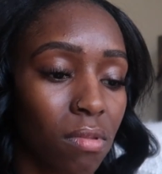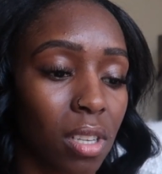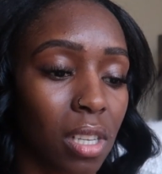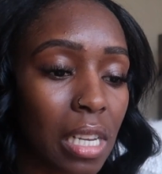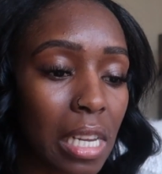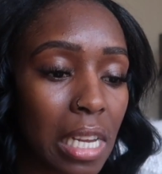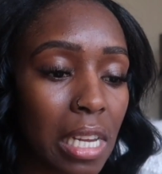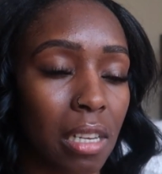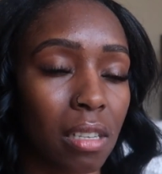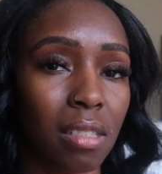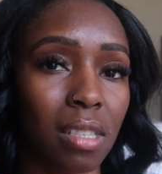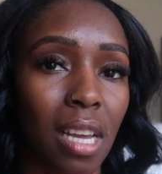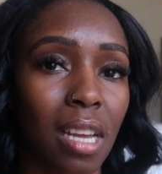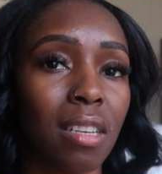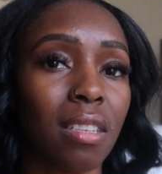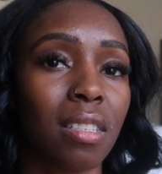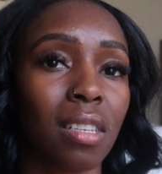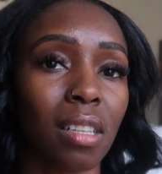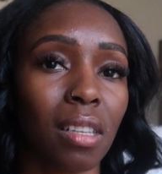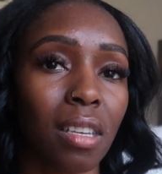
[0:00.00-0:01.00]
really
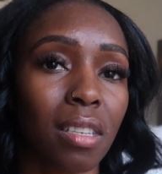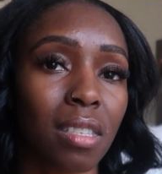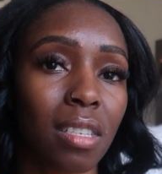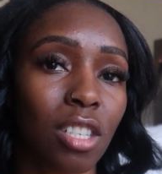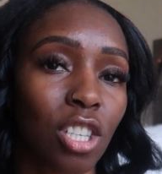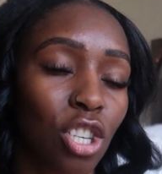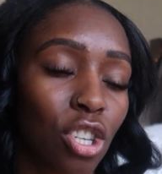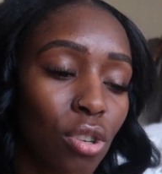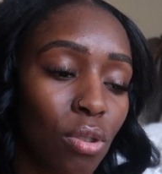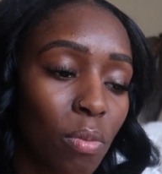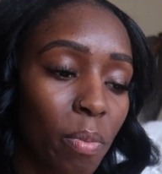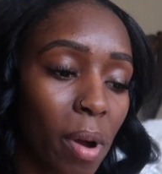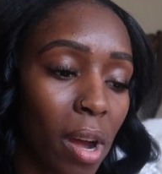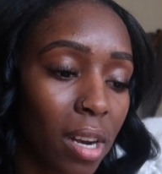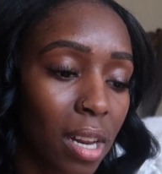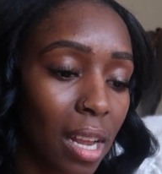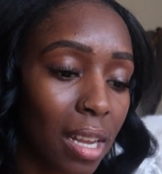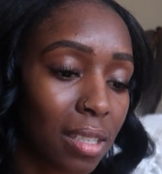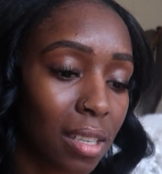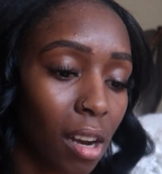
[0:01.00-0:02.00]
tend to listen to
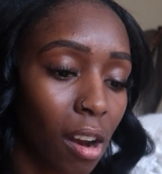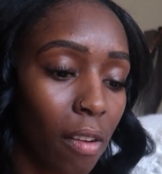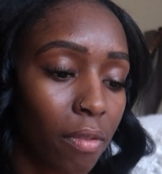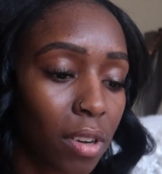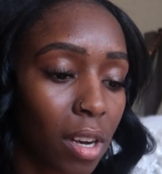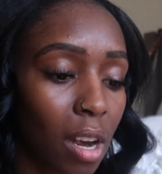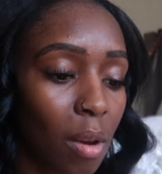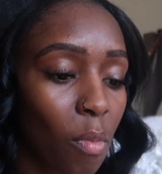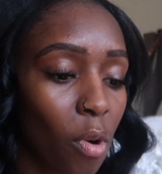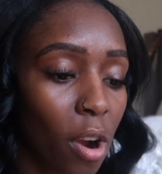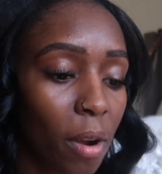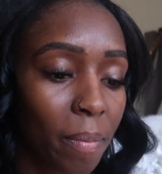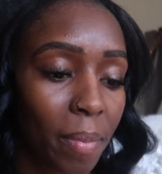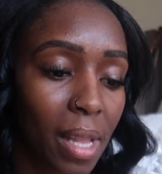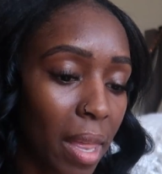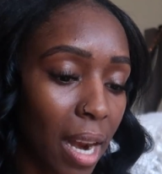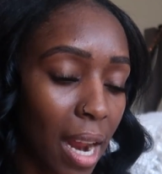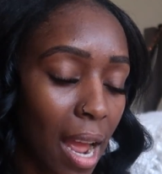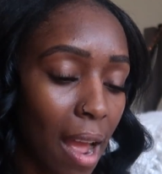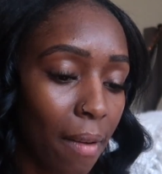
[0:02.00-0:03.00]
podcasts that often anymore.
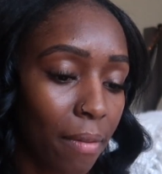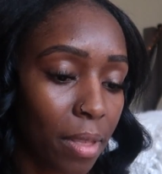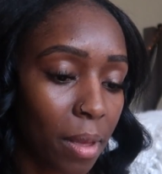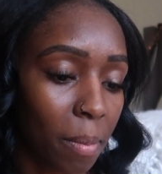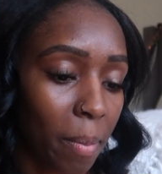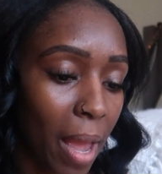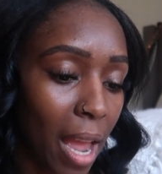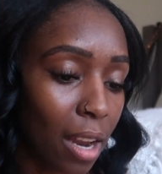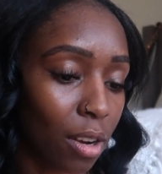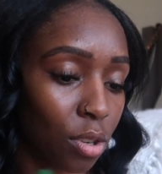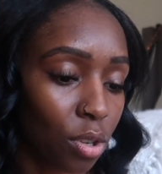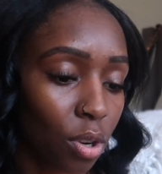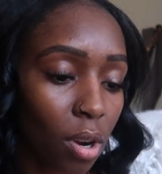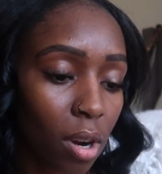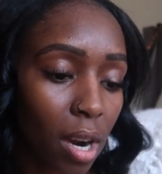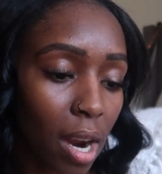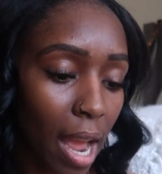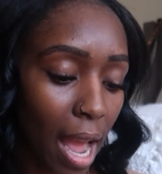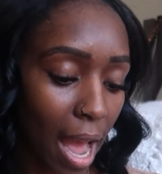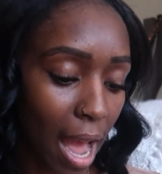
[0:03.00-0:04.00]
Then I have the
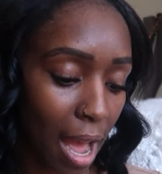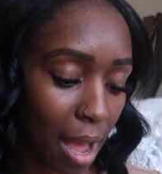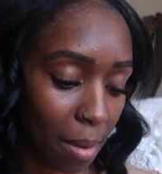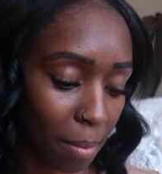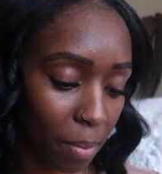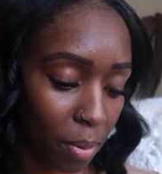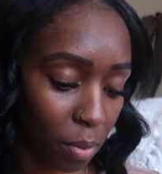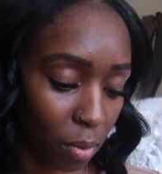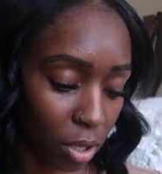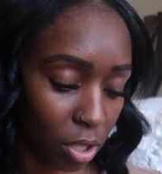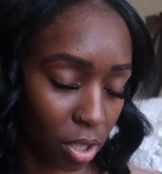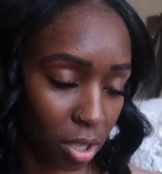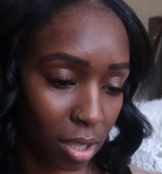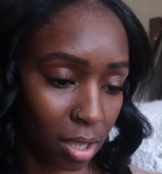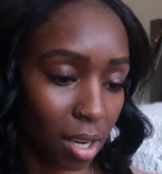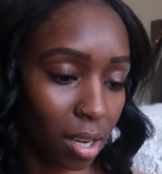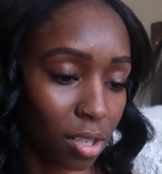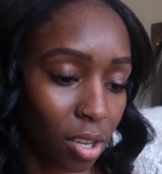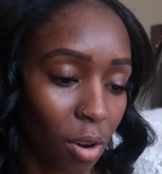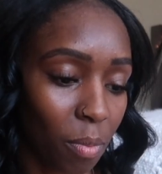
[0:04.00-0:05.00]
Pandora app, which is
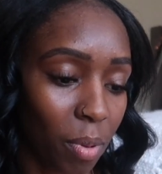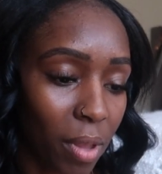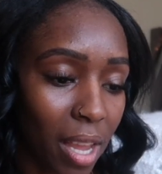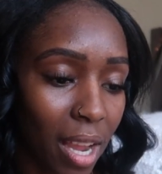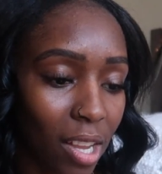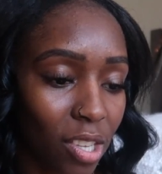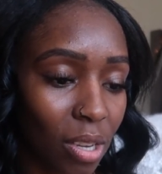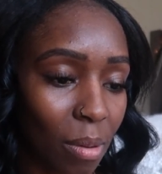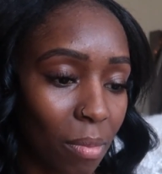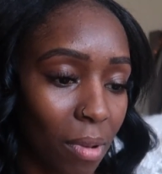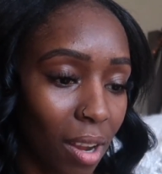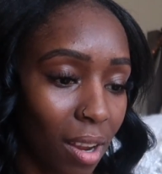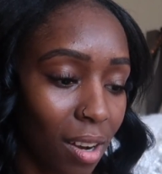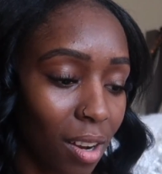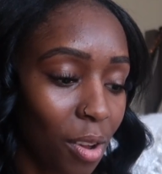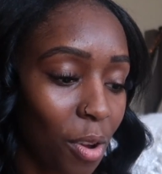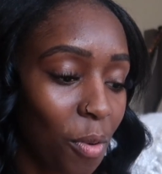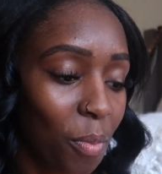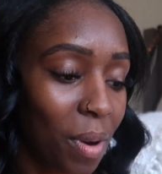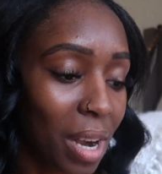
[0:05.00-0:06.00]
gonna start playing, so I'm not
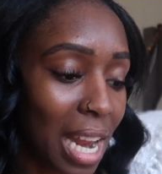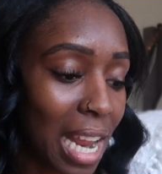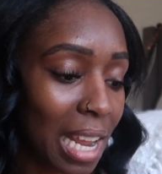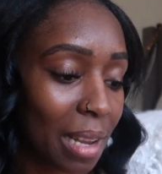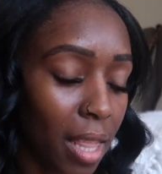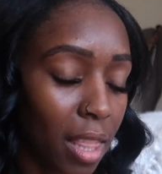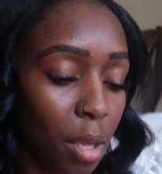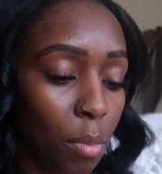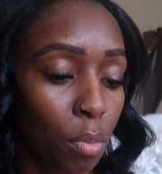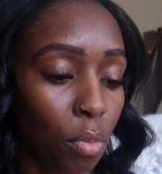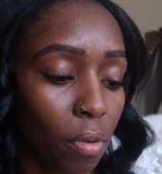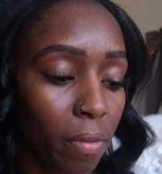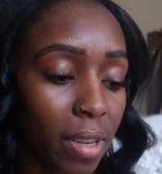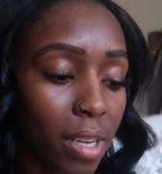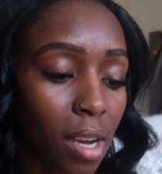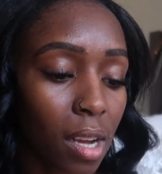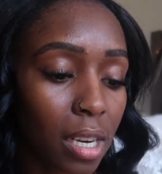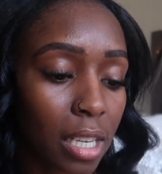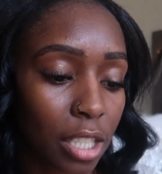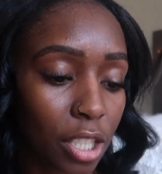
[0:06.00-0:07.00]
gonna open it. And then
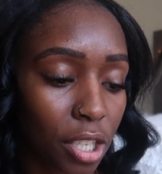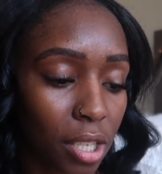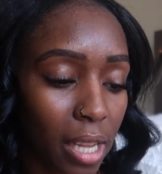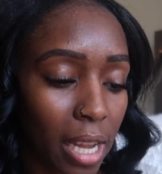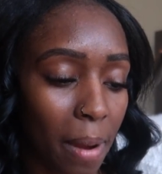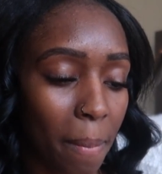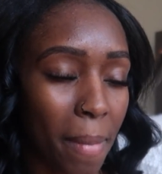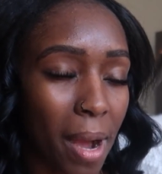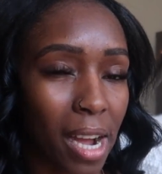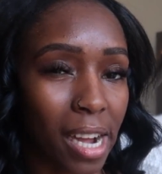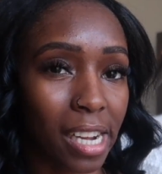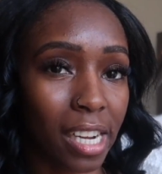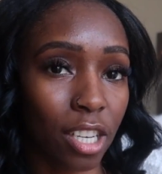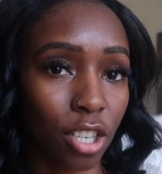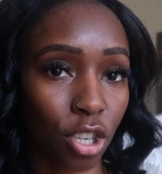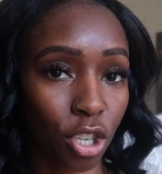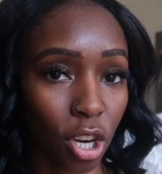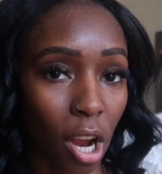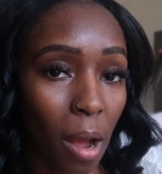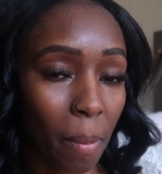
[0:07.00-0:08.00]
moving on into like my
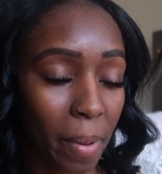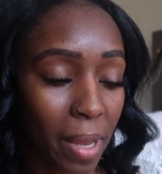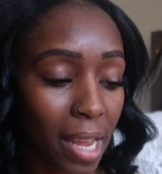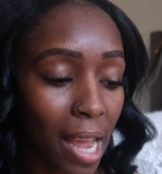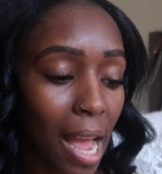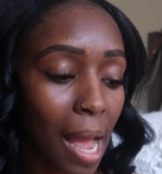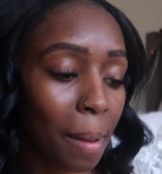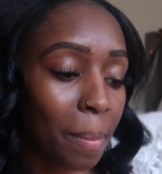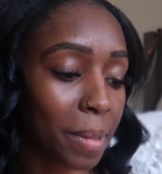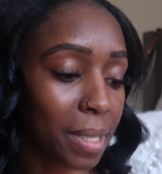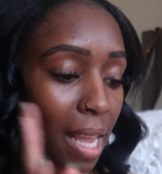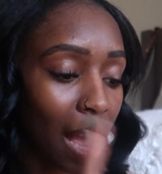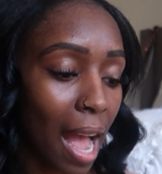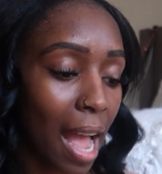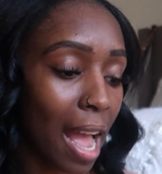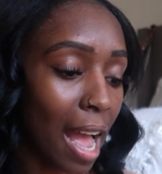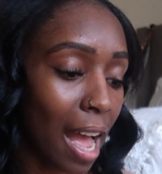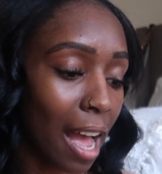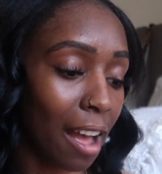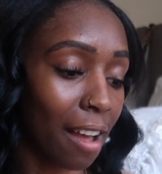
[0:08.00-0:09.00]
shopping apps,
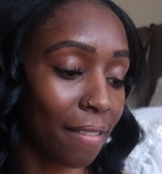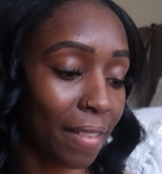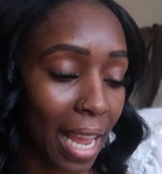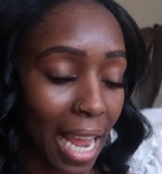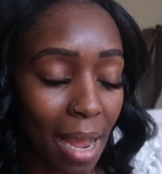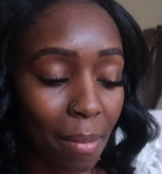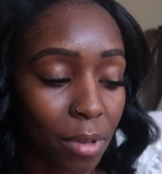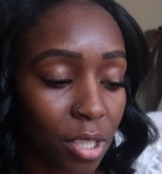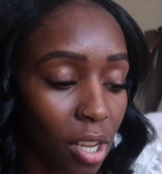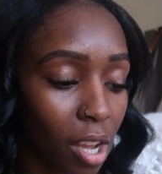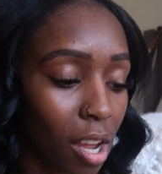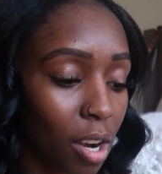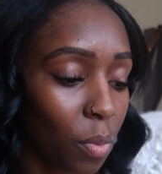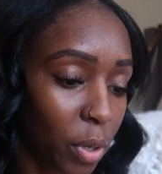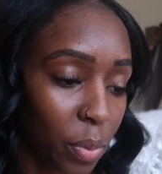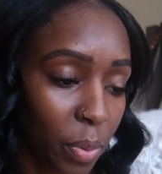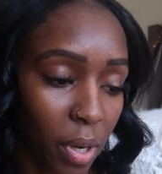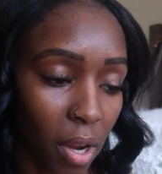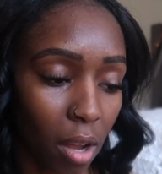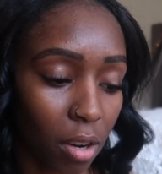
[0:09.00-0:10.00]
I have Amazon,
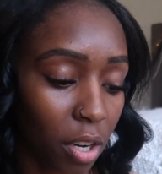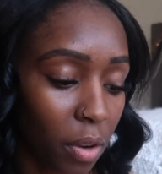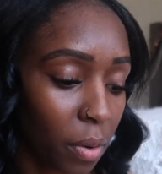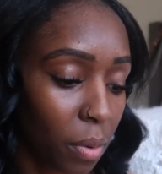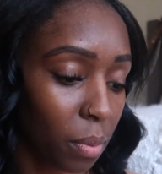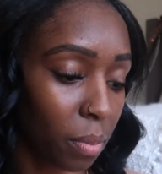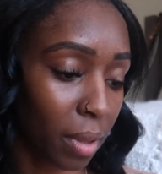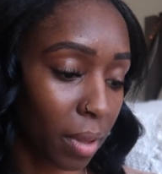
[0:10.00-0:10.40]
which we all know